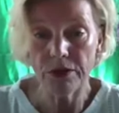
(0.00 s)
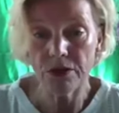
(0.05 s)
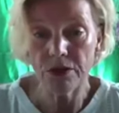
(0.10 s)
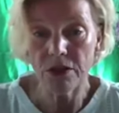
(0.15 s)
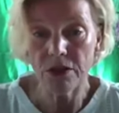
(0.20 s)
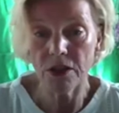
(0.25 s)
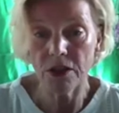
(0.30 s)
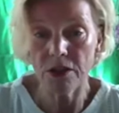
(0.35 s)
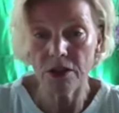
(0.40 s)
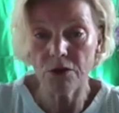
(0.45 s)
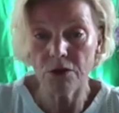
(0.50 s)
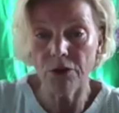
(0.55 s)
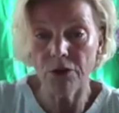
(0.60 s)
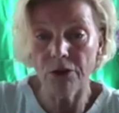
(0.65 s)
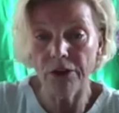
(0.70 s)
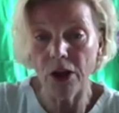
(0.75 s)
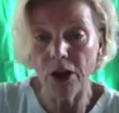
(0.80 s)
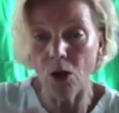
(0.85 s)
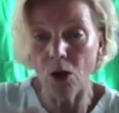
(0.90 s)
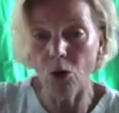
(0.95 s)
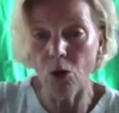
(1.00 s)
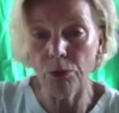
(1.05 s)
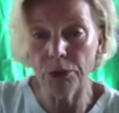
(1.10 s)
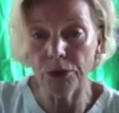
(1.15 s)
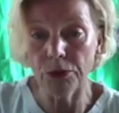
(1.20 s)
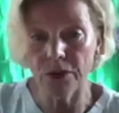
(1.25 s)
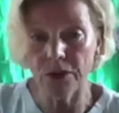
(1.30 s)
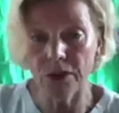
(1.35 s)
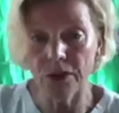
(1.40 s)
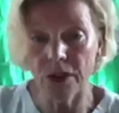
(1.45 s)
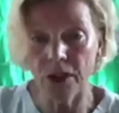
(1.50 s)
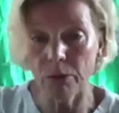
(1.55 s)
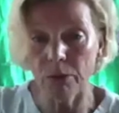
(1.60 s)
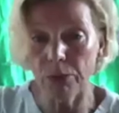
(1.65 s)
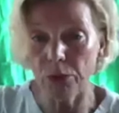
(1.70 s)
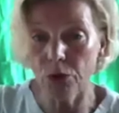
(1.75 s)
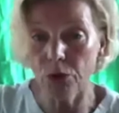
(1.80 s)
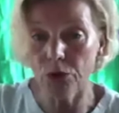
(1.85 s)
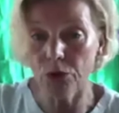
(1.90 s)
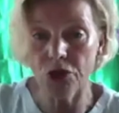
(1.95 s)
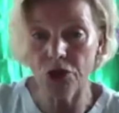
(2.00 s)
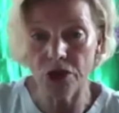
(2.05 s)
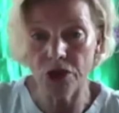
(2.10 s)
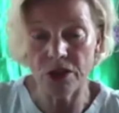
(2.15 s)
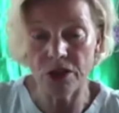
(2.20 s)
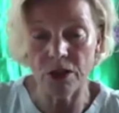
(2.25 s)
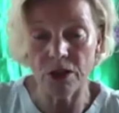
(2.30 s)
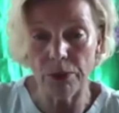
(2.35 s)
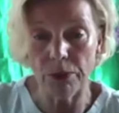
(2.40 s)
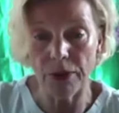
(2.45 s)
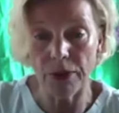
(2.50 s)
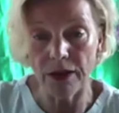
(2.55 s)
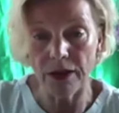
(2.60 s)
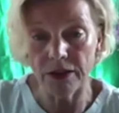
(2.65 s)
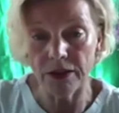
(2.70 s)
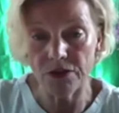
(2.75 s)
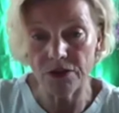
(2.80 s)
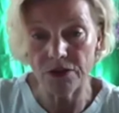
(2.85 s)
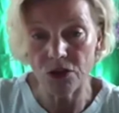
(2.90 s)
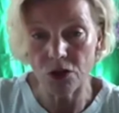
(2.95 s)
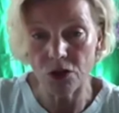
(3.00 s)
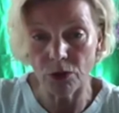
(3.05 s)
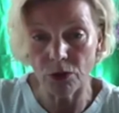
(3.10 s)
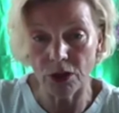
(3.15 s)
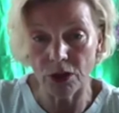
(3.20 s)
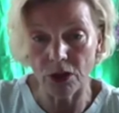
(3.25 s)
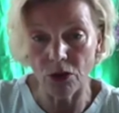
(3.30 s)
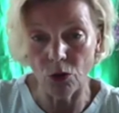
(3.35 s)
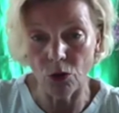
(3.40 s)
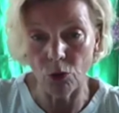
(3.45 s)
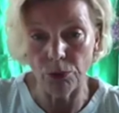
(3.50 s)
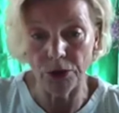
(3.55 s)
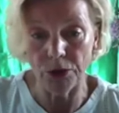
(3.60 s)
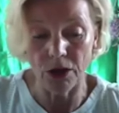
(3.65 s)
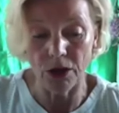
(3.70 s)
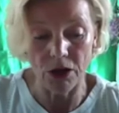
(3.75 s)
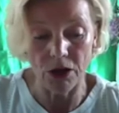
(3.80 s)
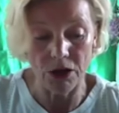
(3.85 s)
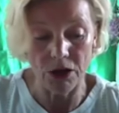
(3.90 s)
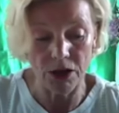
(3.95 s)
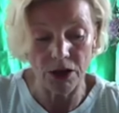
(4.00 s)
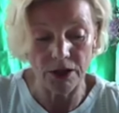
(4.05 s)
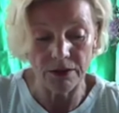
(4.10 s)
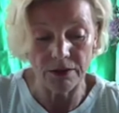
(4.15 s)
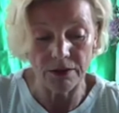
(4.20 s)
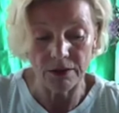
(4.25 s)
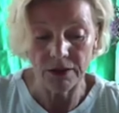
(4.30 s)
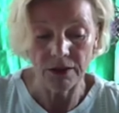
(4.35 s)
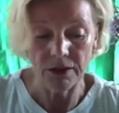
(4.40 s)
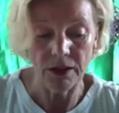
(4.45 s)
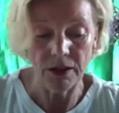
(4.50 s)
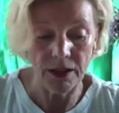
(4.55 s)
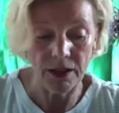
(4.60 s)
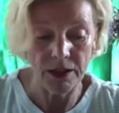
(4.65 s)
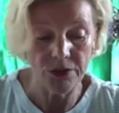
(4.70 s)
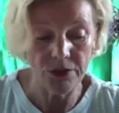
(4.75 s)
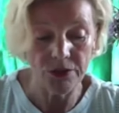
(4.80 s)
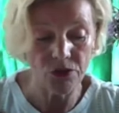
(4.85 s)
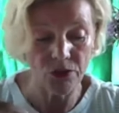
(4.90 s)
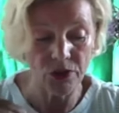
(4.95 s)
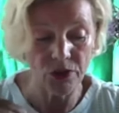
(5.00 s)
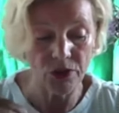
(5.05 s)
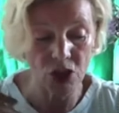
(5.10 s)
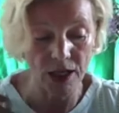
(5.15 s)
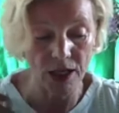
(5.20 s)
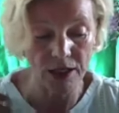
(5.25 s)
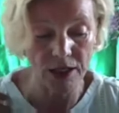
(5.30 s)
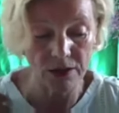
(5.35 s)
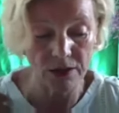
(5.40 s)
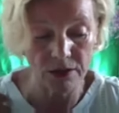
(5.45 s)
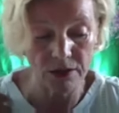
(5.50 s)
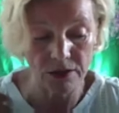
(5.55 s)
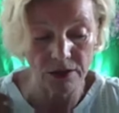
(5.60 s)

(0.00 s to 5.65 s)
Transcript: is very open and approaches the parents with an open heart and is rejected.